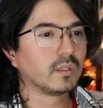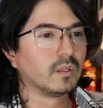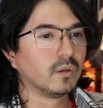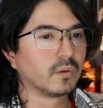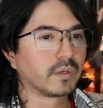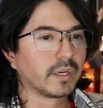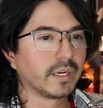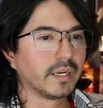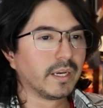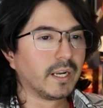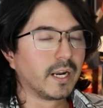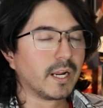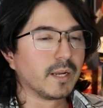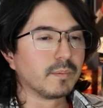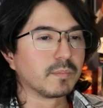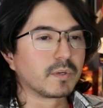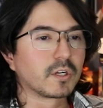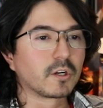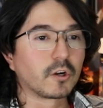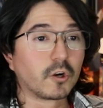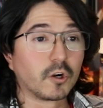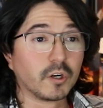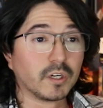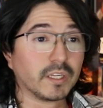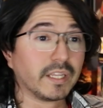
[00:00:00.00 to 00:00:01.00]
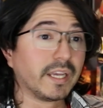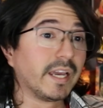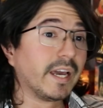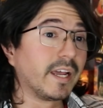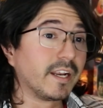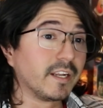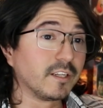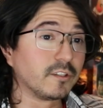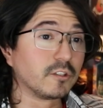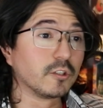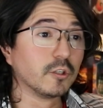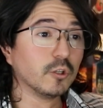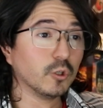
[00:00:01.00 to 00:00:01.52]
Okay, and I'm currently at
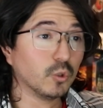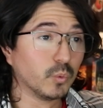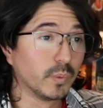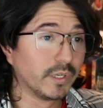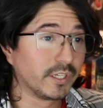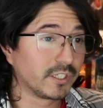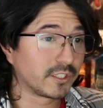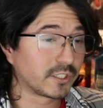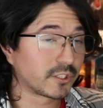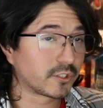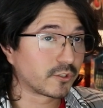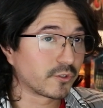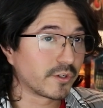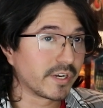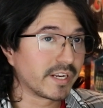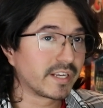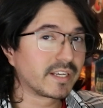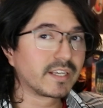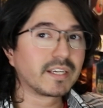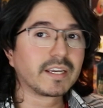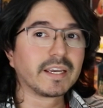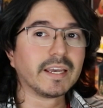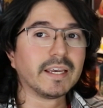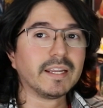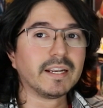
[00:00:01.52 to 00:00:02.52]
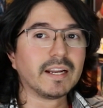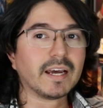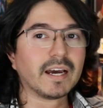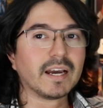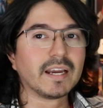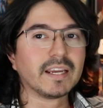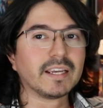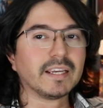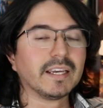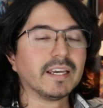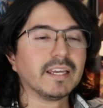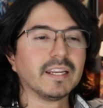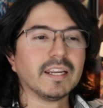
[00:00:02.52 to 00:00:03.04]
a 2-win streak. Can I
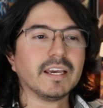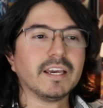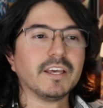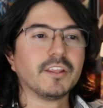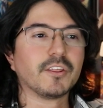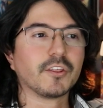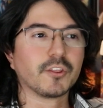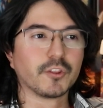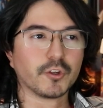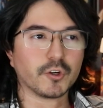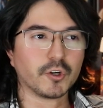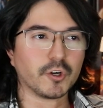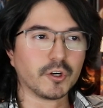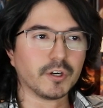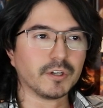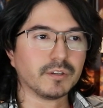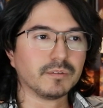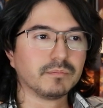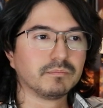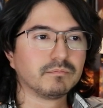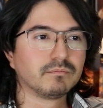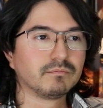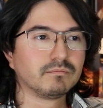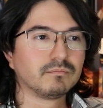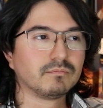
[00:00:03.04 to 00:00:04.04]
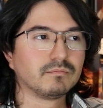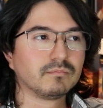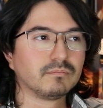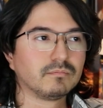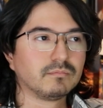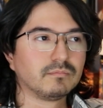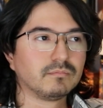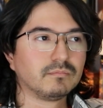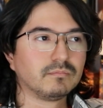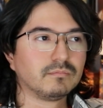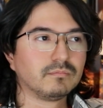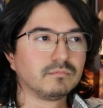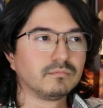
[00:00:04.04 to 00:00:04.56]
get a third?
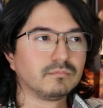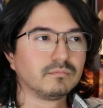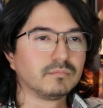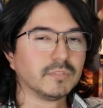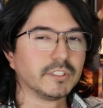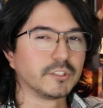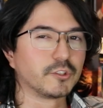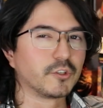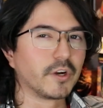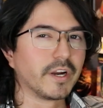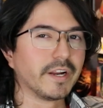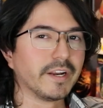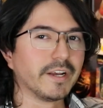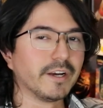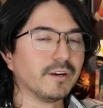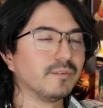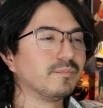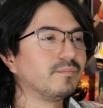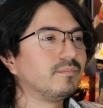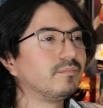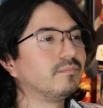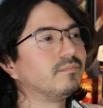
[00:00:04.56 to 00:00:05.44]
Let's try it out.